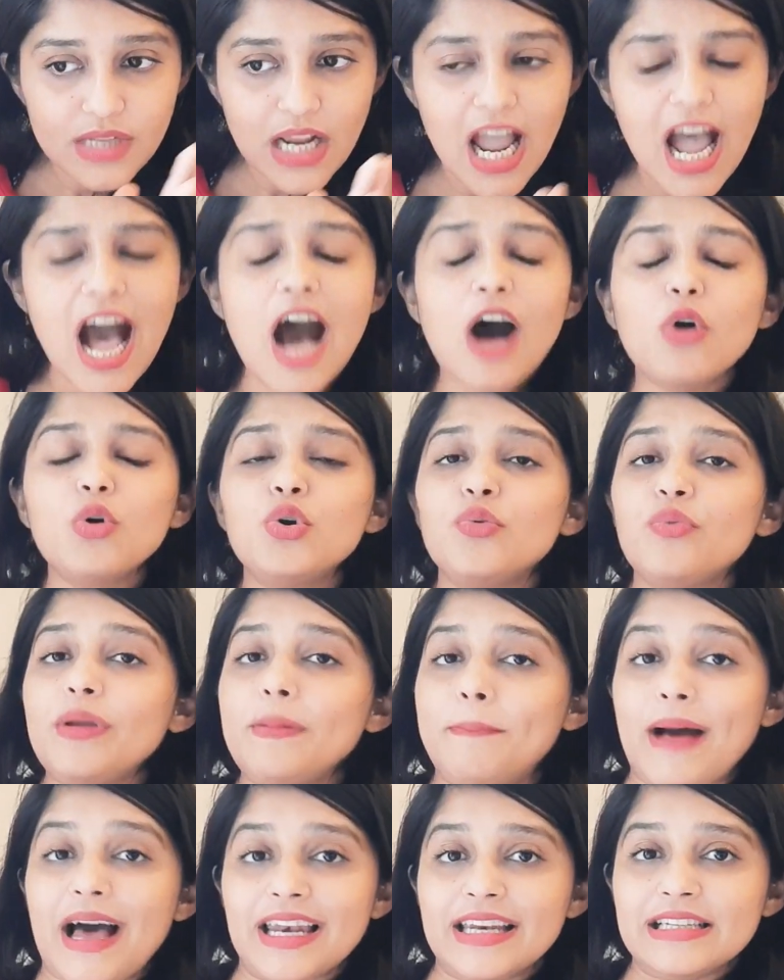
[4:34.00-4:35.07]
How do we
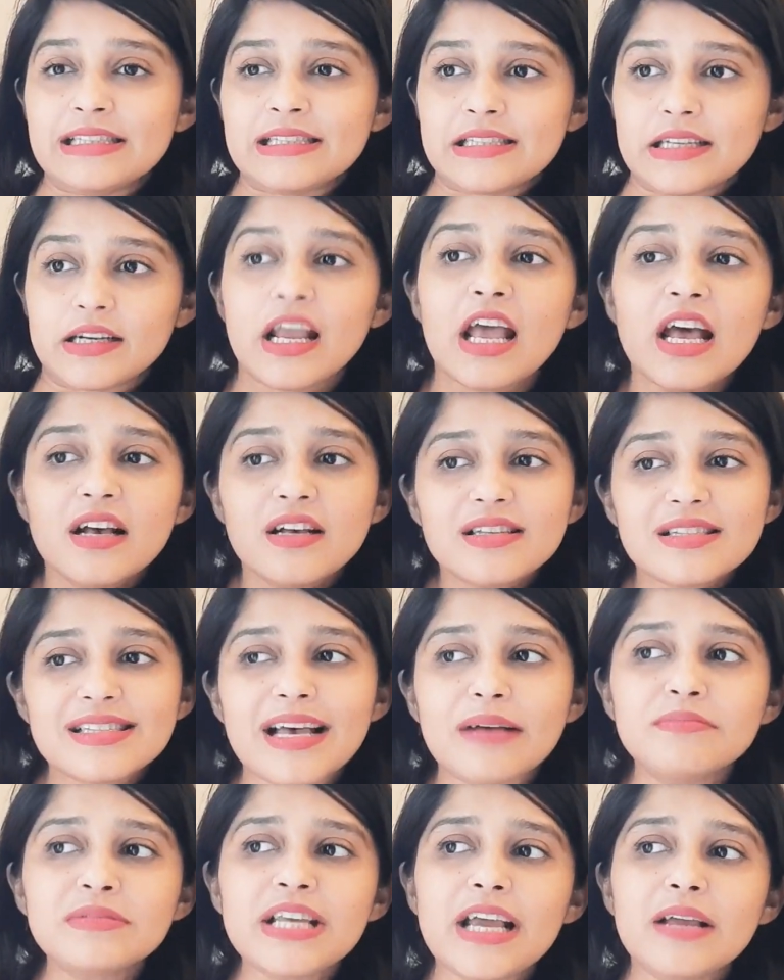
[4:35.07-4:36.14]
balance it?
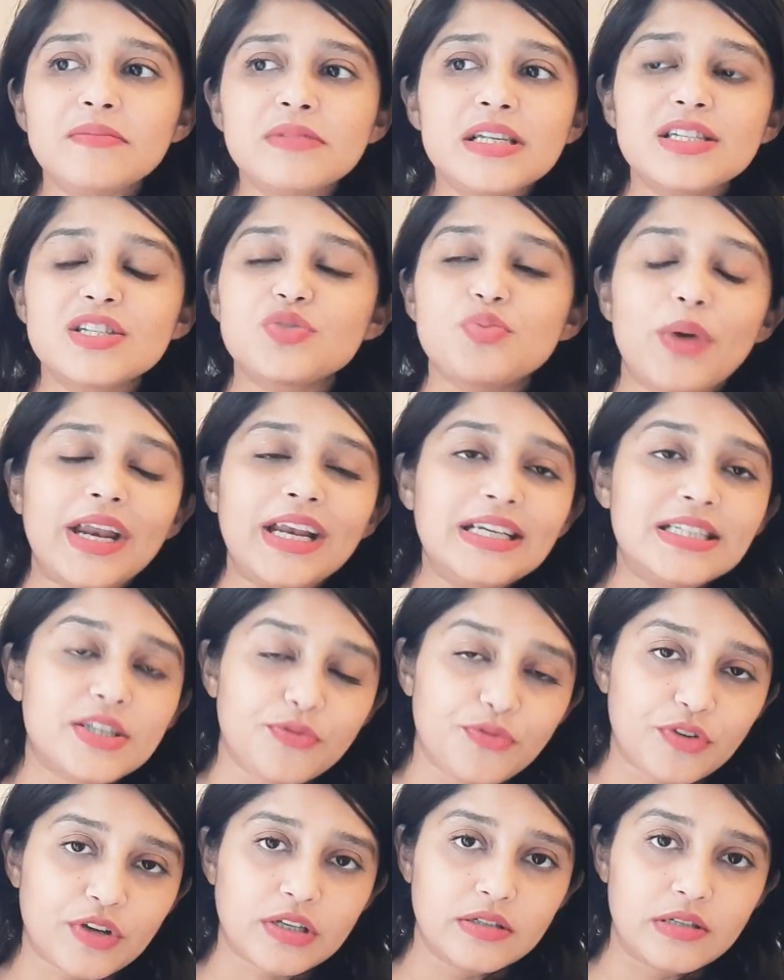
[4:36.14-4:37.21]
Sometimes it's very
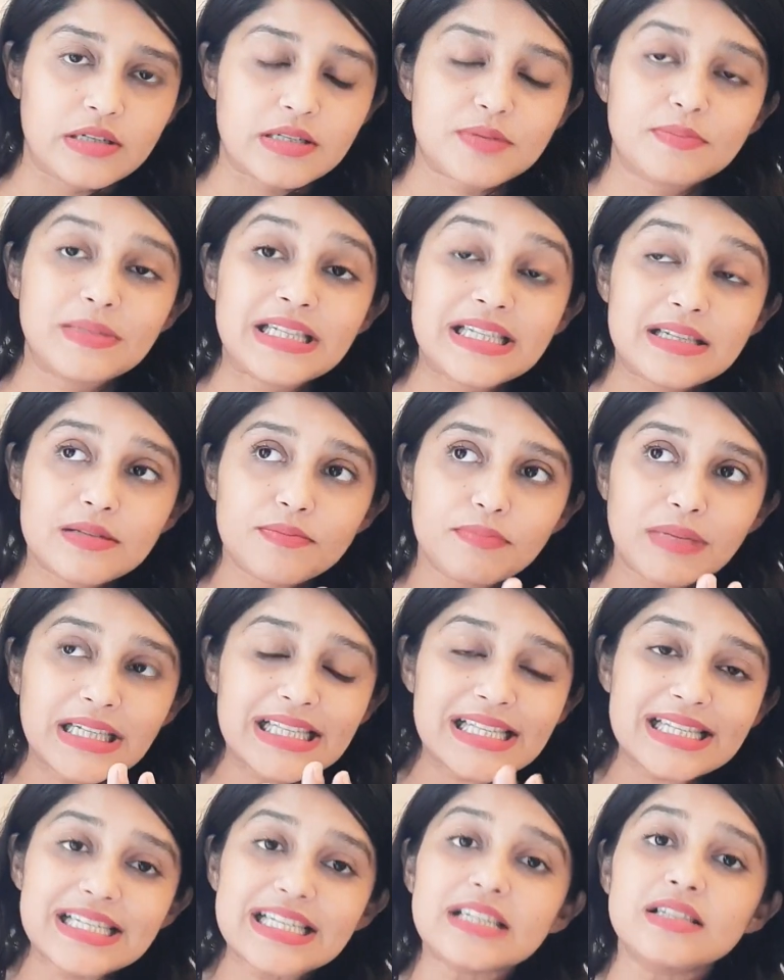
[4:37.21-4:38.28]
difficult,
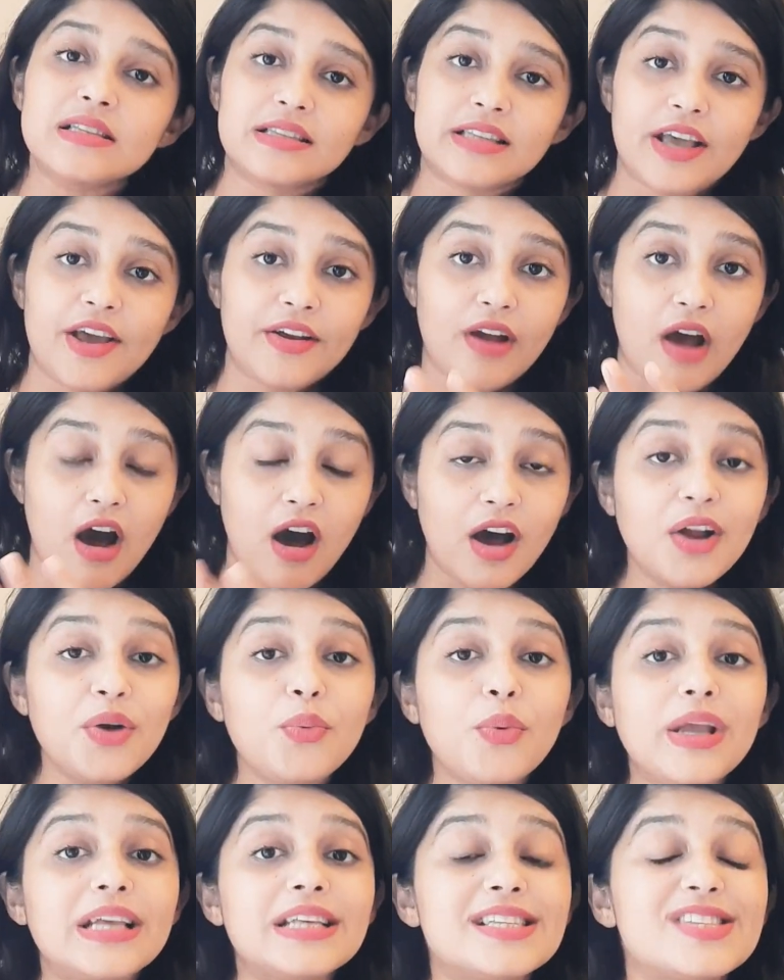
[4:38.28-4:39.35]
but still there are
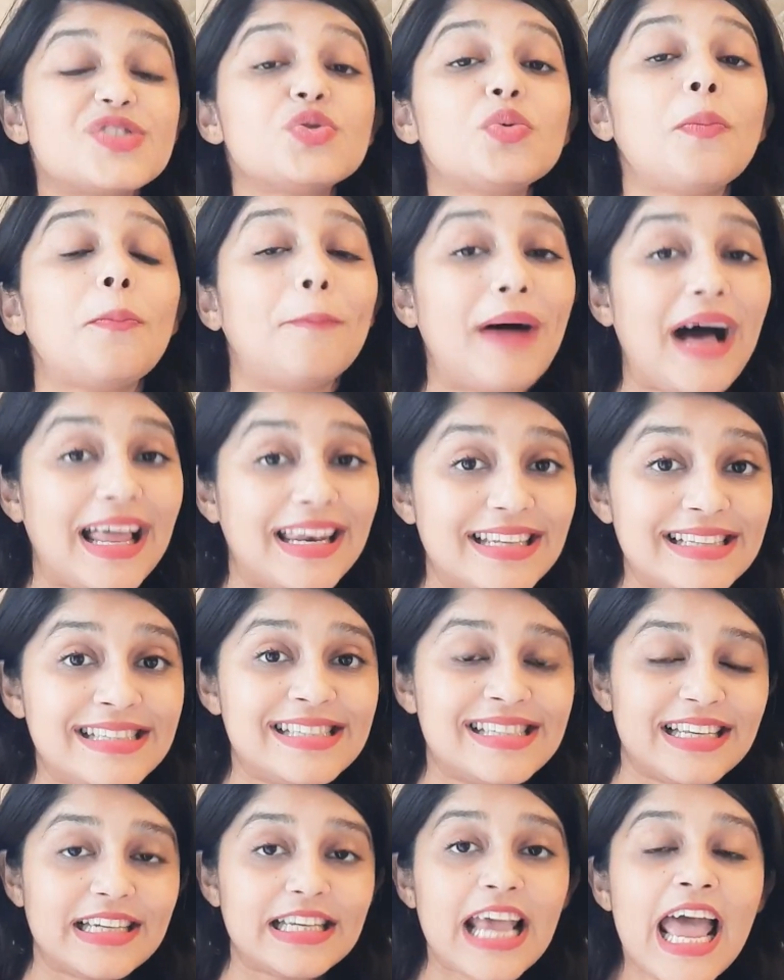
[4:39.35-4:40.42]
ways to
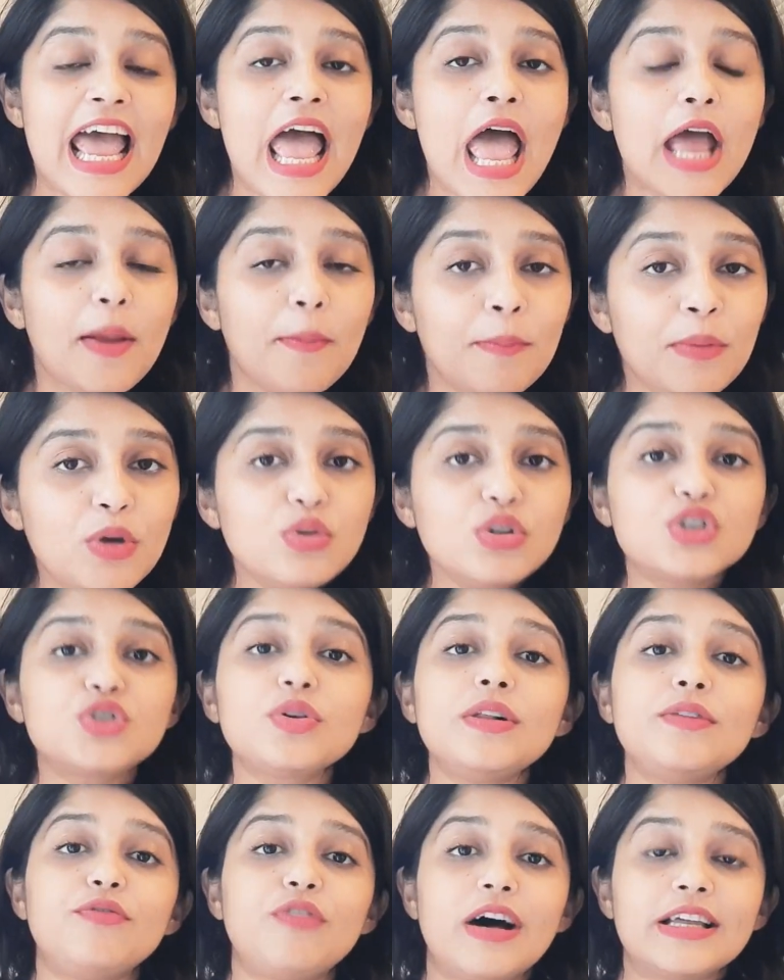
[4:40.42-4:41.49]
balance it.
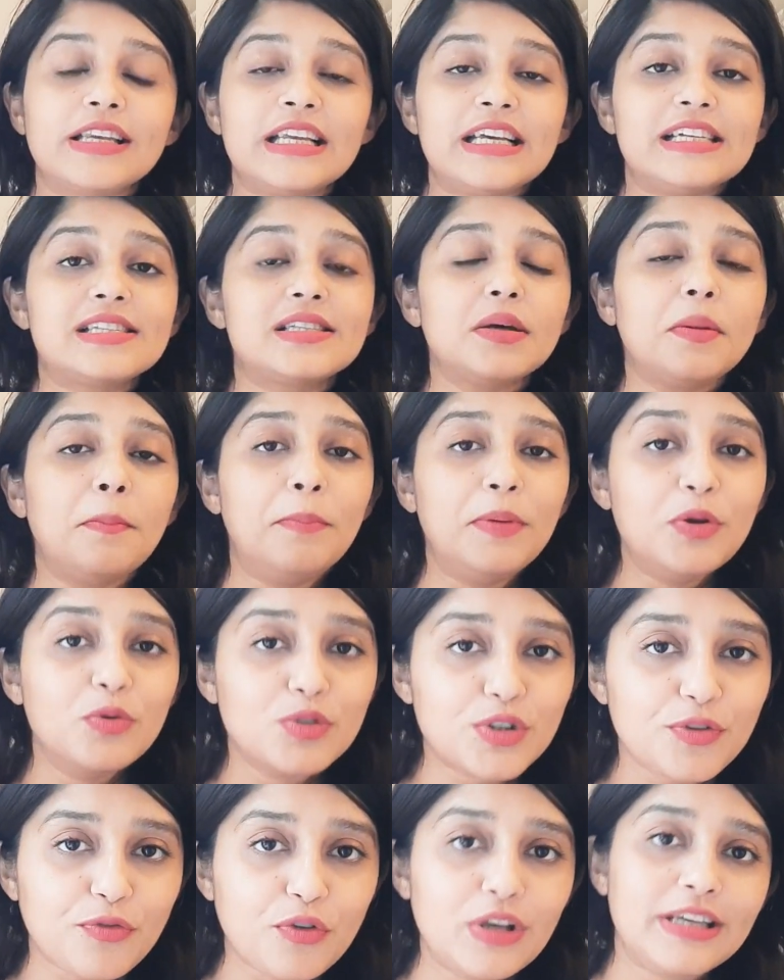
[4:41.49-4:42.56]
Mutual fund is a
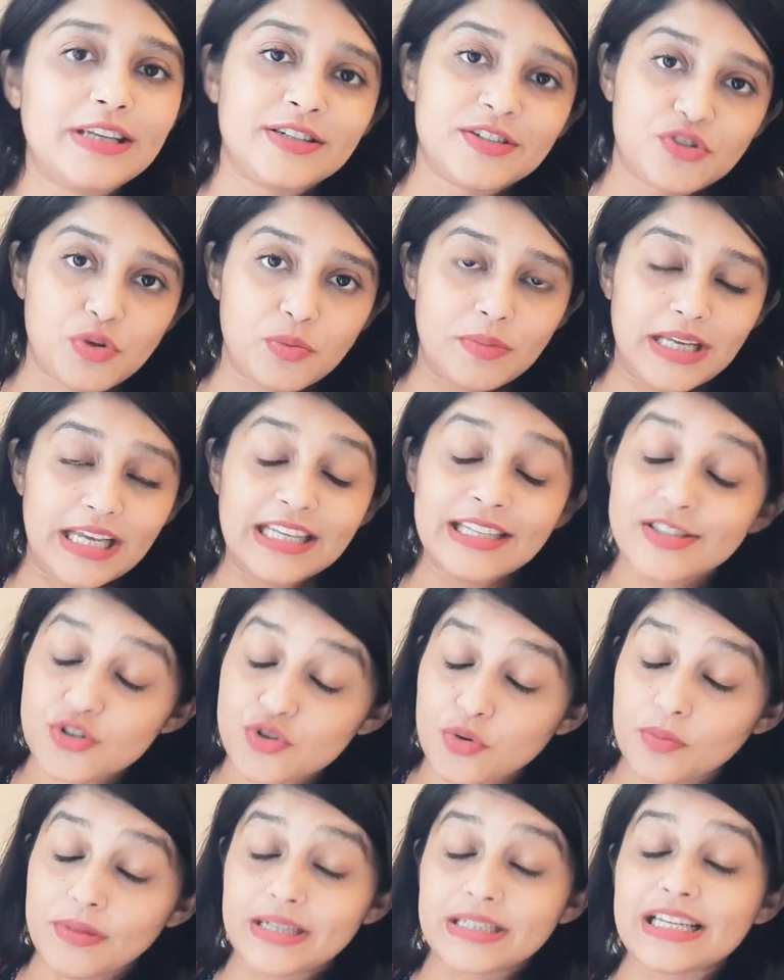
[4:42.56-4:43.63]
beautiful
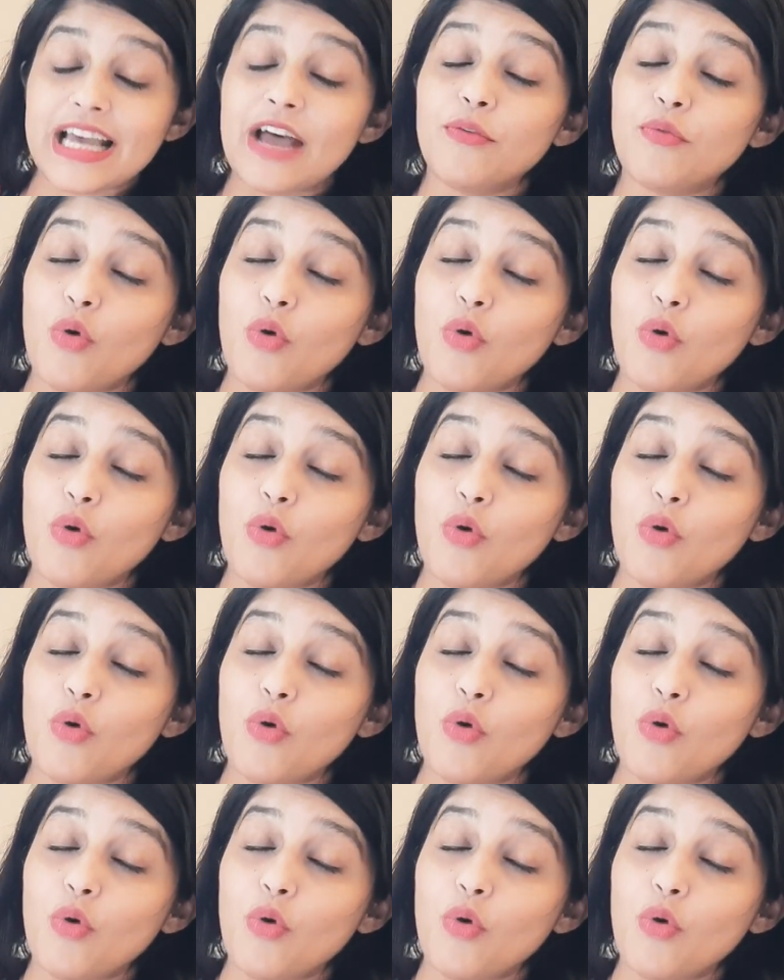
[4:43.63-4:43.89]
instrument. I've